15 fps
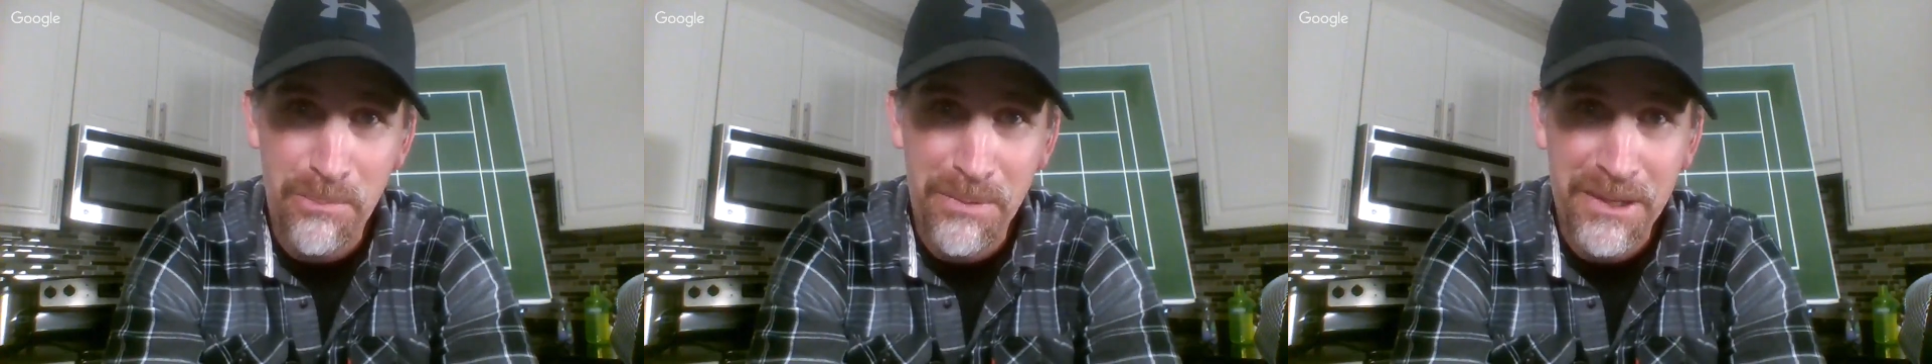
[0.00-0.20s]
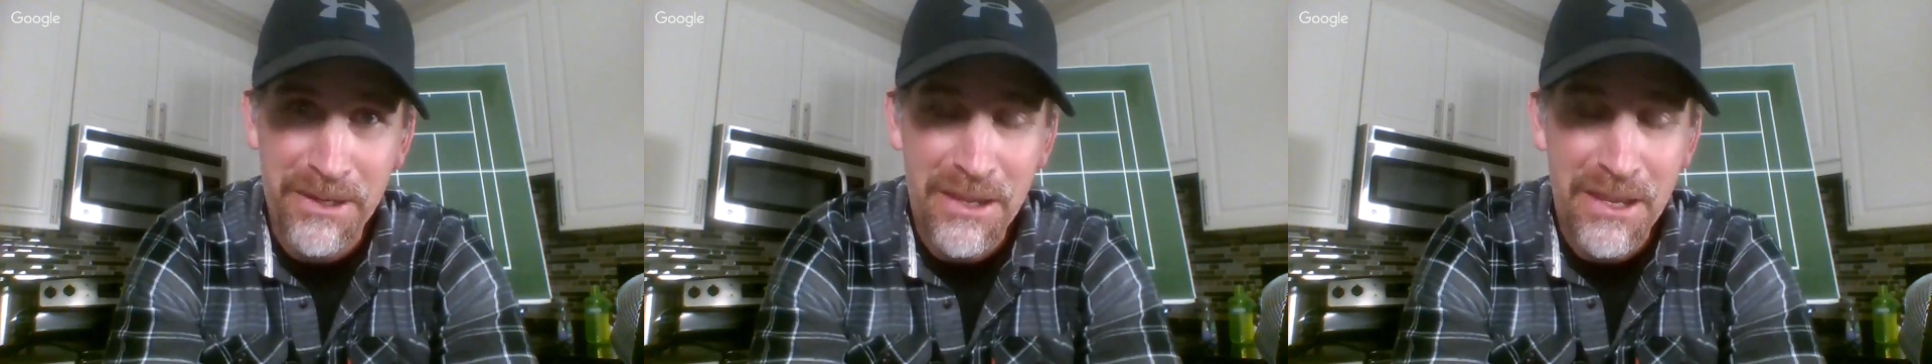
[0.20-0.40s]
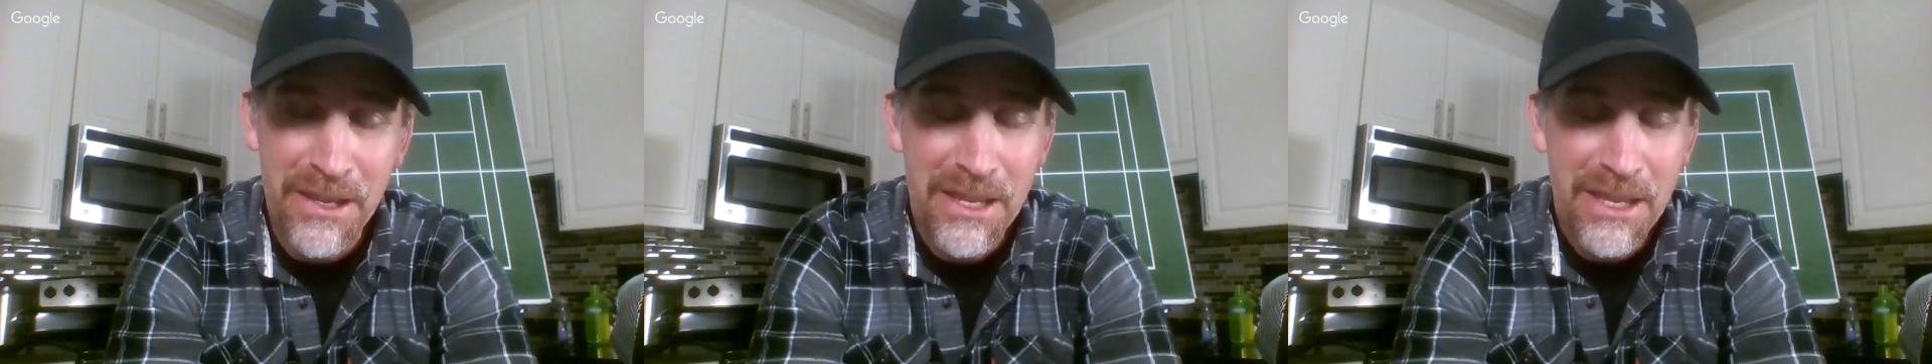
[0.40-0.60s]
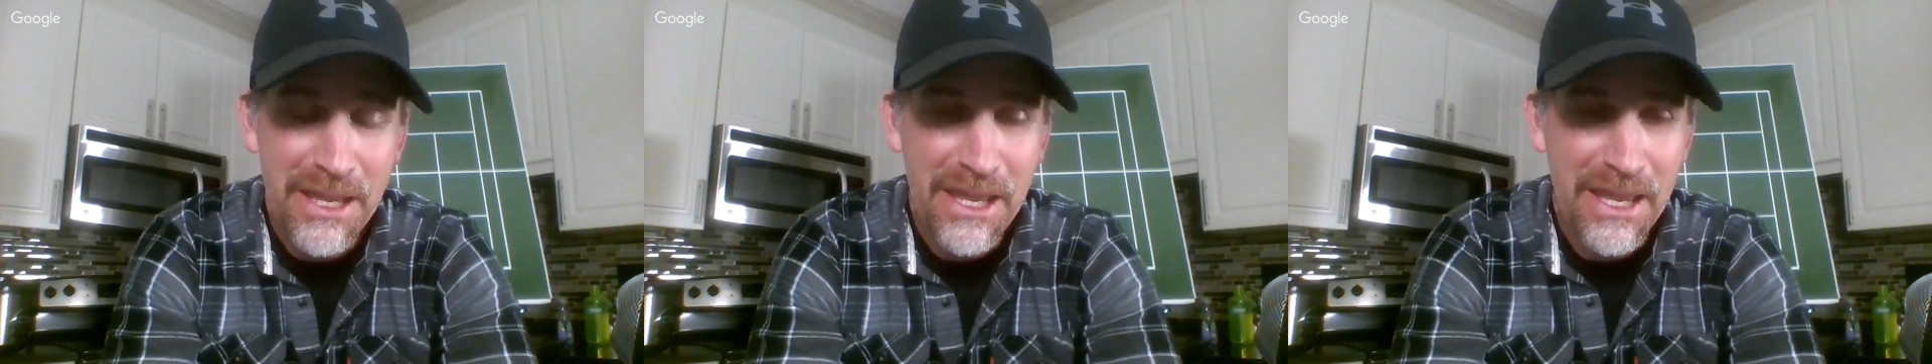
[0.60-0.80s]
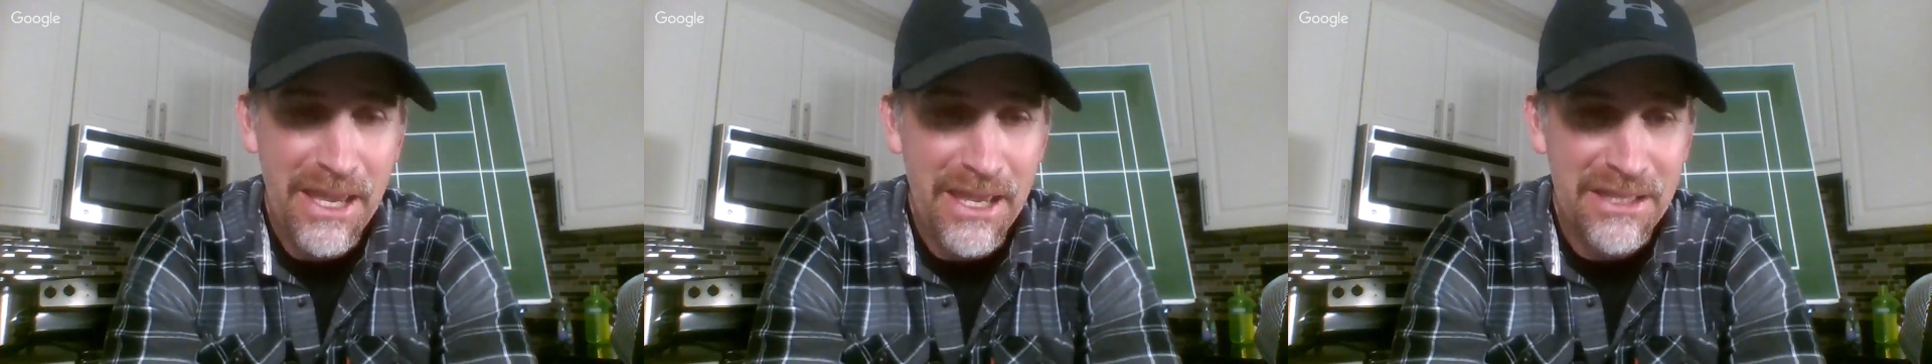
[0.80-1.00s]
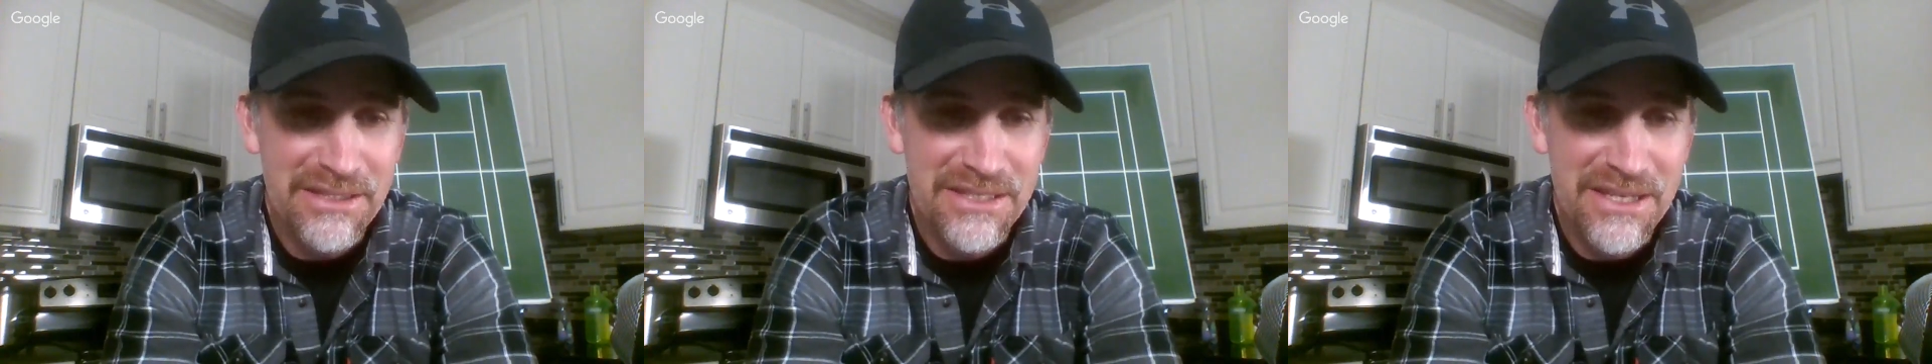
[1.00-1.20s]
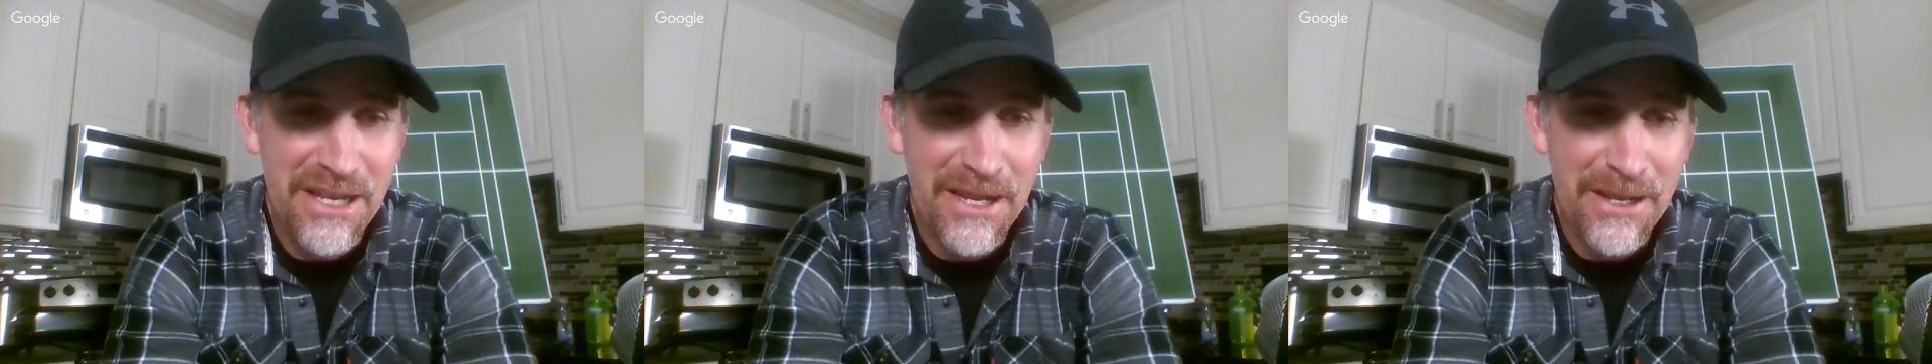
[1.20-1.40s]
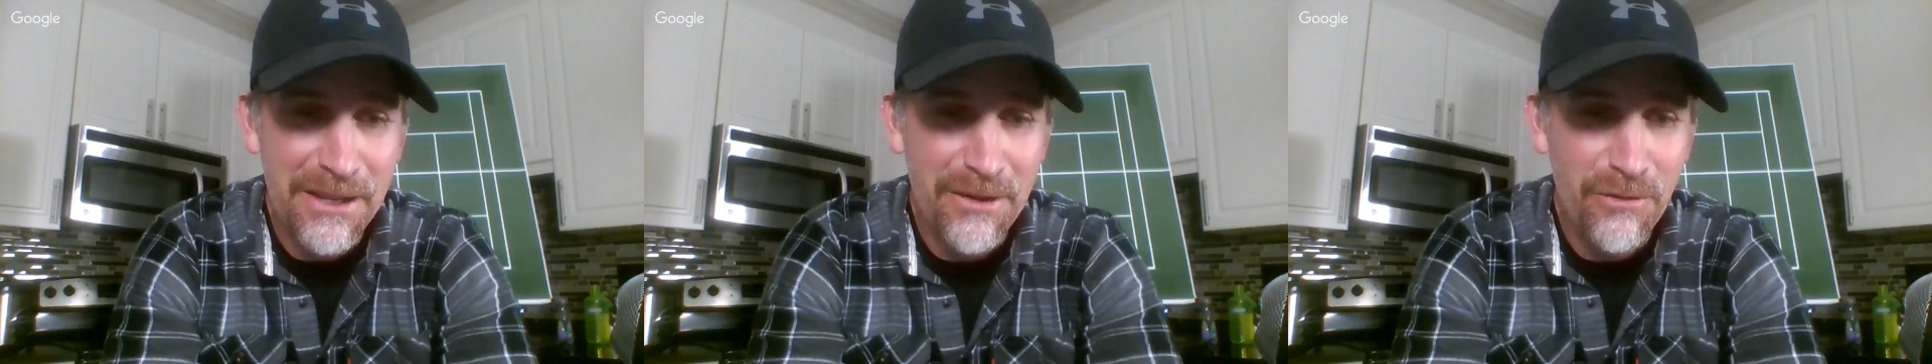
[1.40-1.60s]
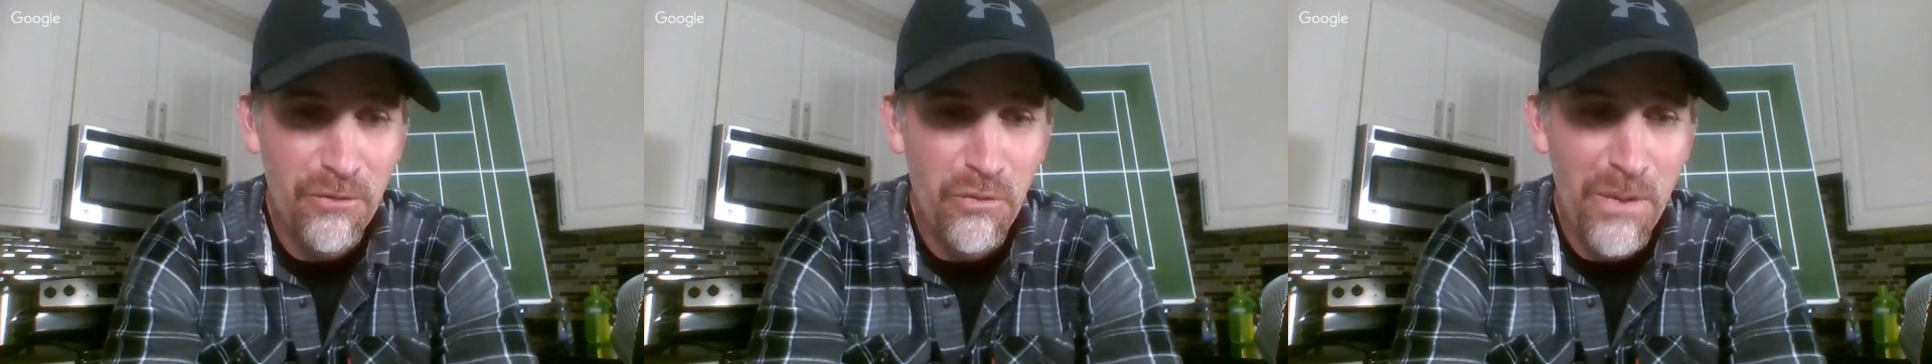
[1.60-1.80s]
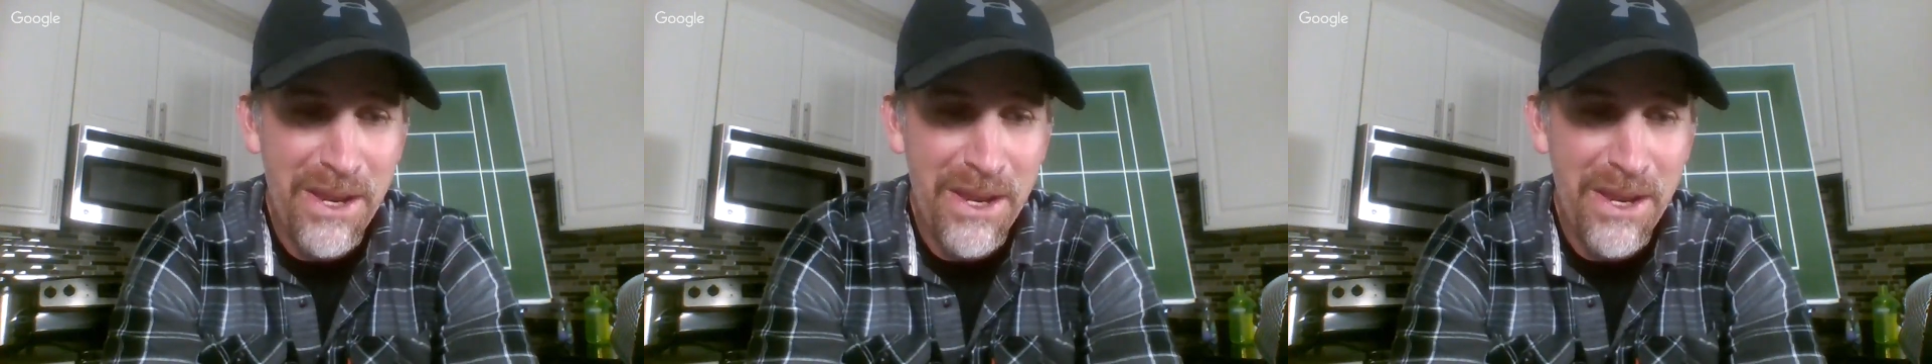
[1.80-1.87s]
Open, and uh,